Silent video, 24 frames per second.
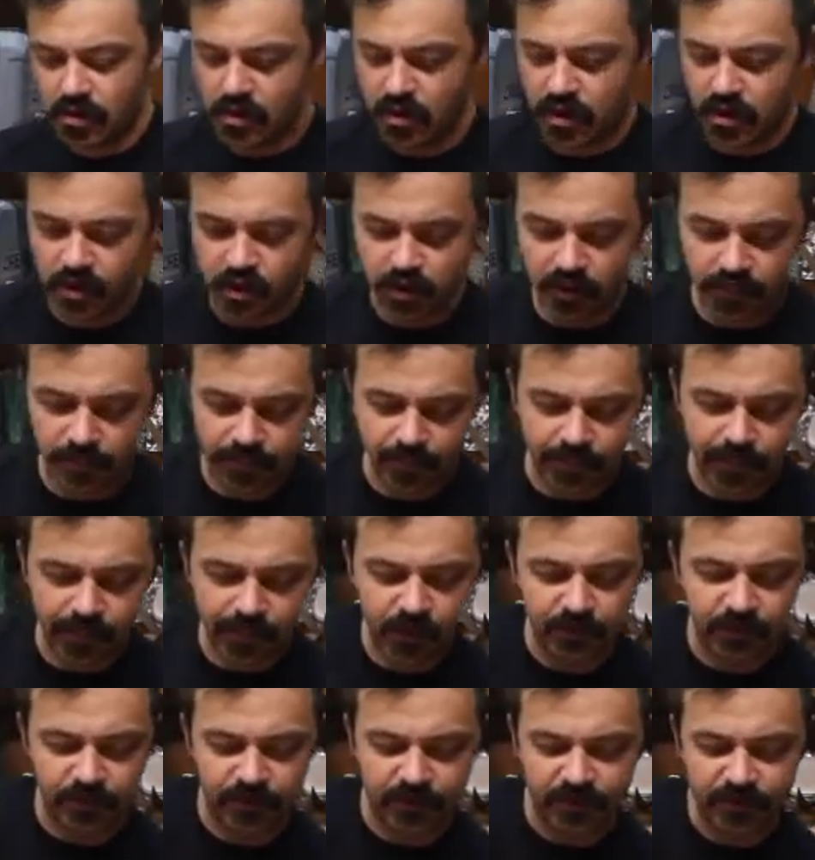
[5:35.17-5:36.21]
I'm
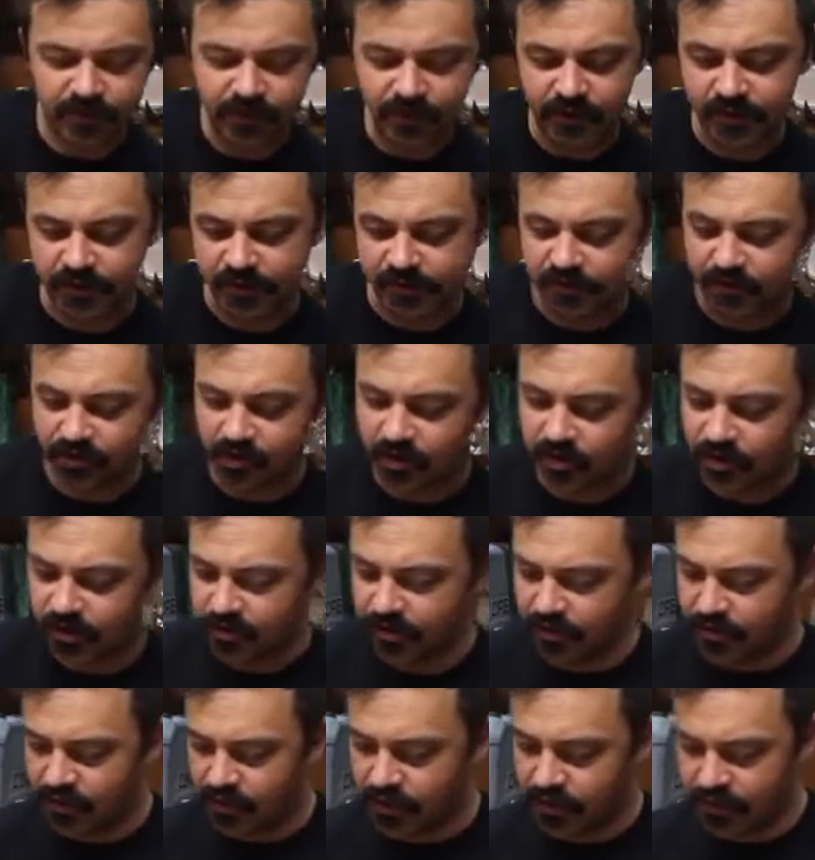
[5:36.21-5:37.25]
going to set this
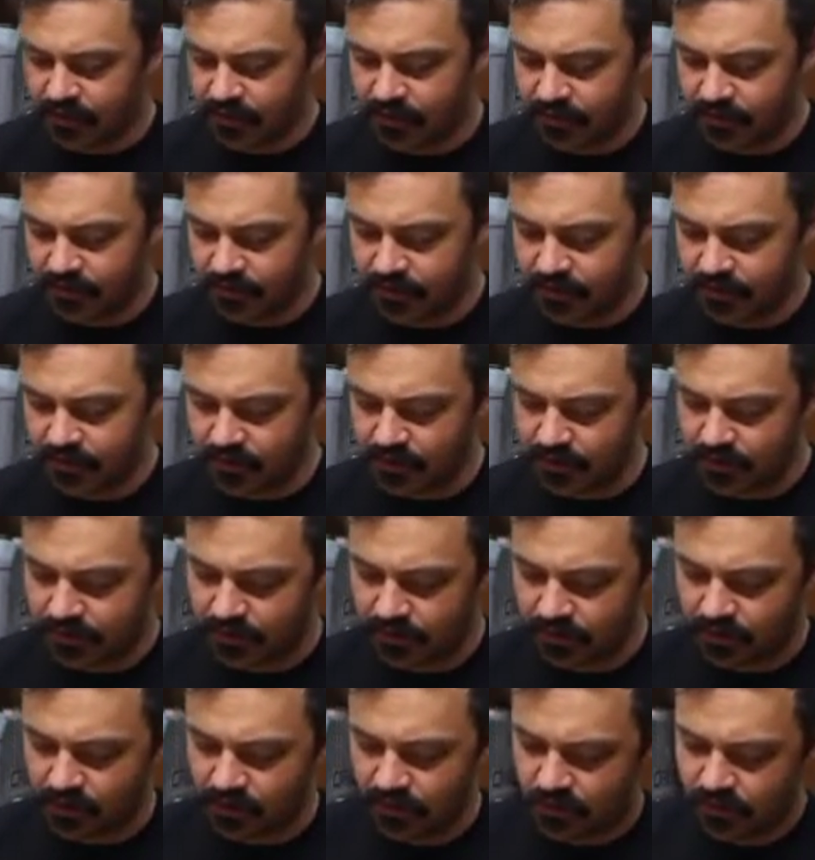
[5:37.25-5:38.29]
collar on, and the
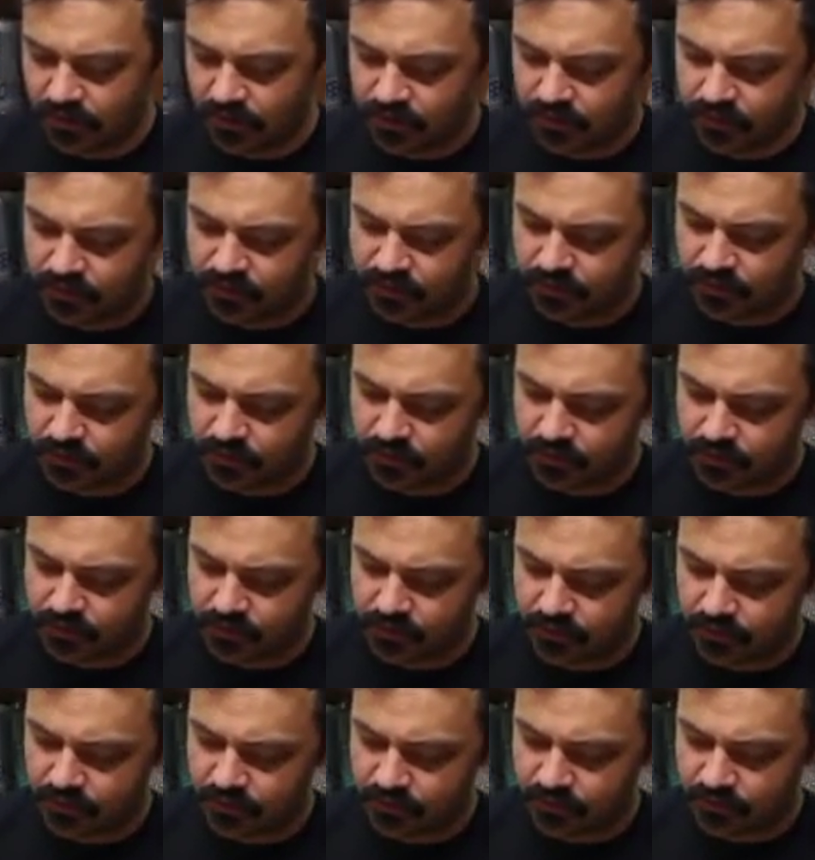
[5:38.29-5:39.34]
collar is
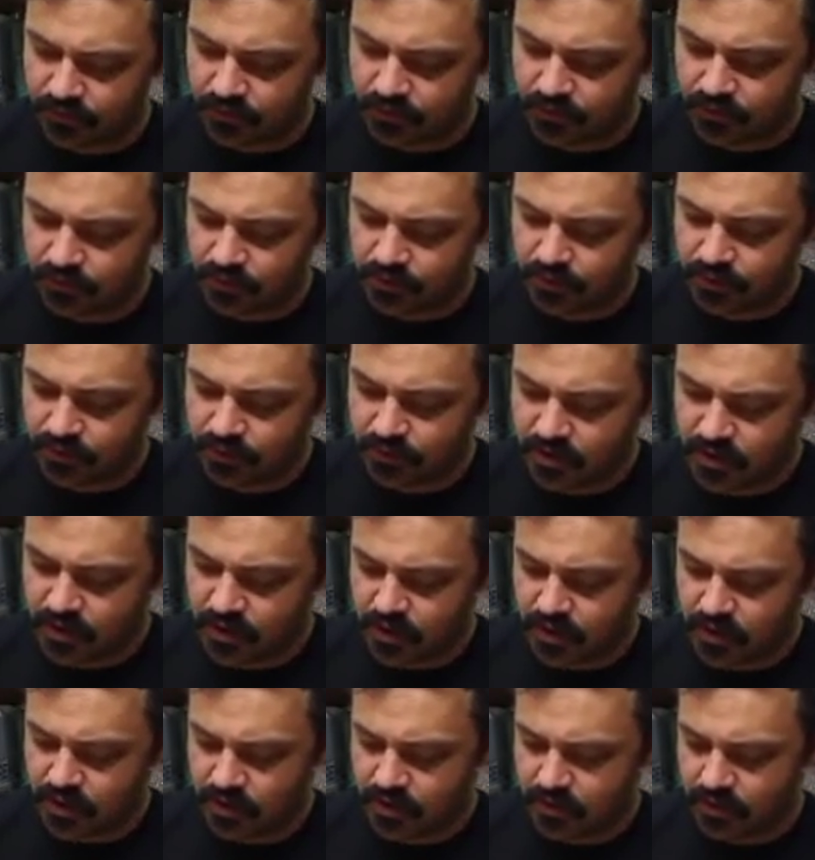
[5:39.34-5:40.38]
going to
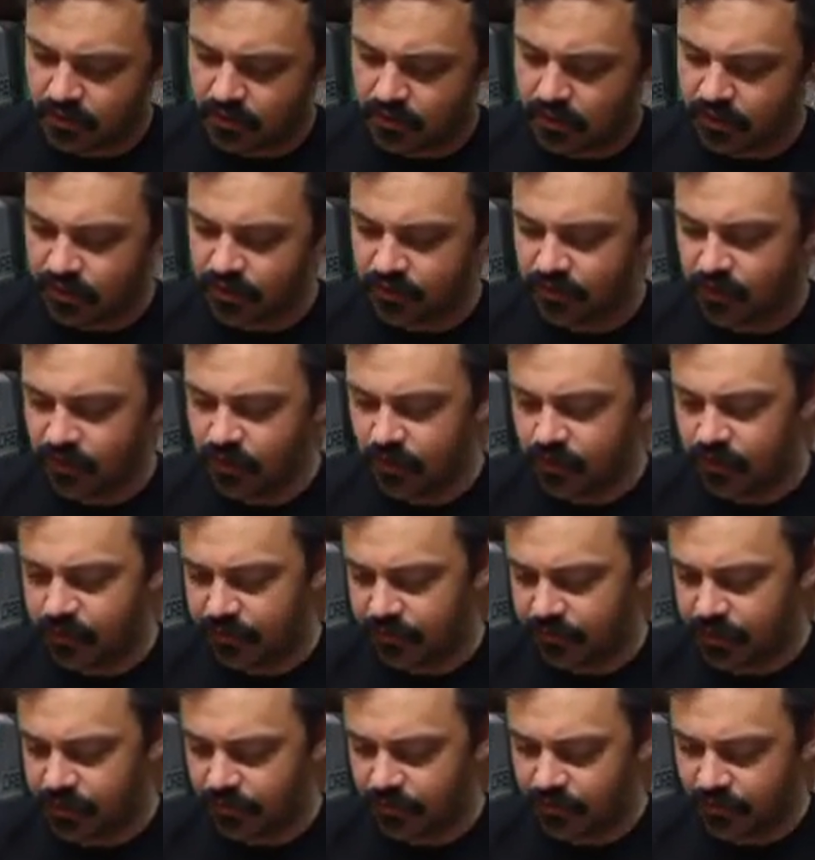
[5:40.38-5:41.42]
be the tool's
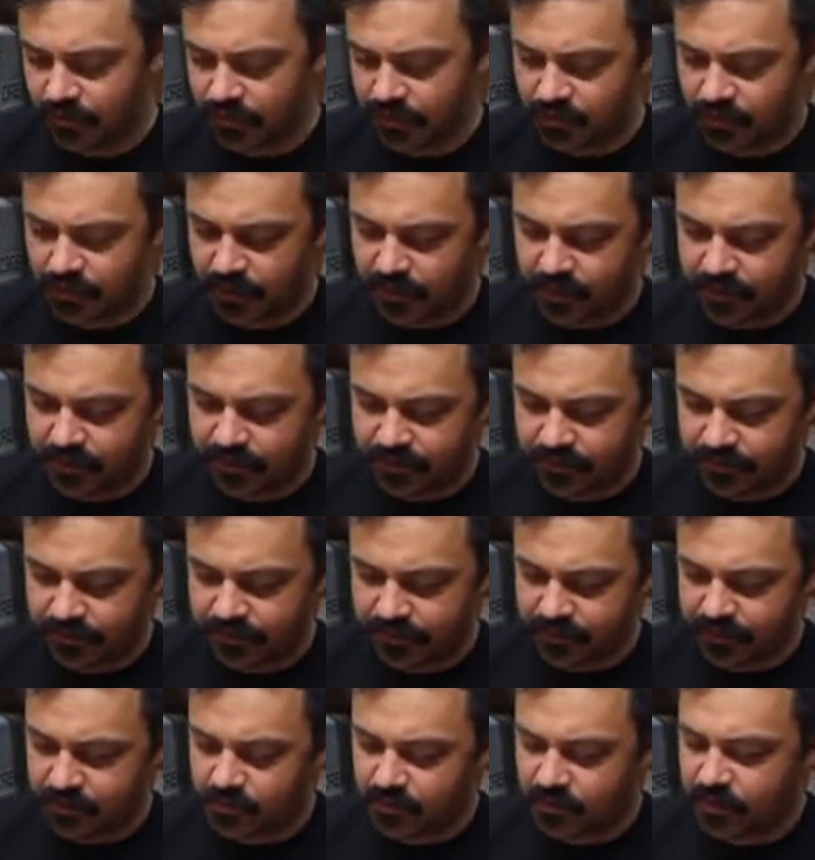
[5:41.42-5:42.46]
memory about how
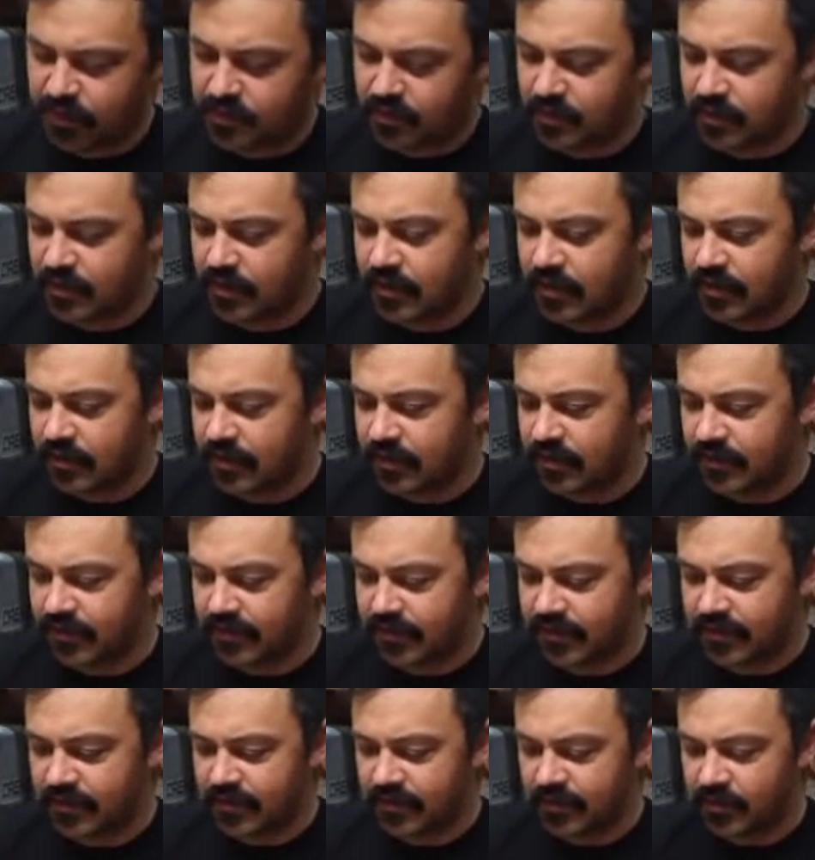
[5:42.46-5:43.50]
deep this
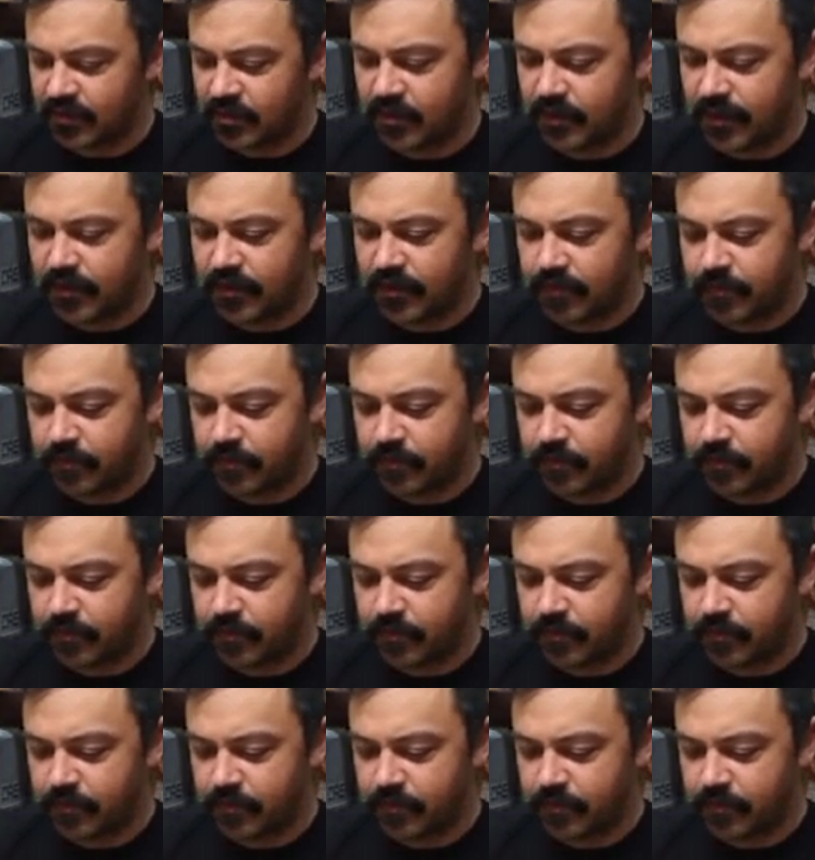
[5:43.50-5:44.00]
needs to be.